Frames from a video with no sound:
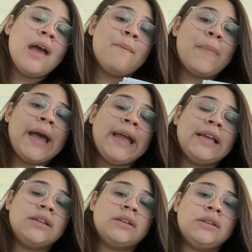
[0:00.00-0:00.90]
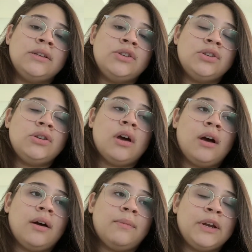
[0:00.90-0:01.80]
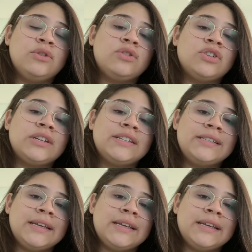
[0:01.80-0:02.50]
My nutritionist